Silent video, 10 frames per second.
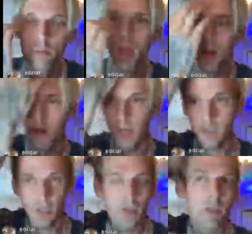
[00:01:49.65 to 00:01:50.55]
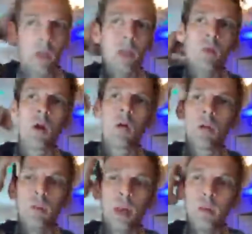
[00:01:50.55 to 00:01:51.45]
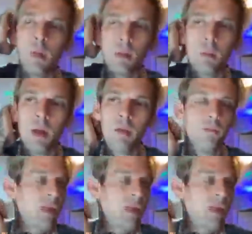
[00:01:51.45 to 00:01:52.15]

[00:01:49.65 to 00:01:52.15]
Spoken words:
not crazy. There's nothing wrong with me. I've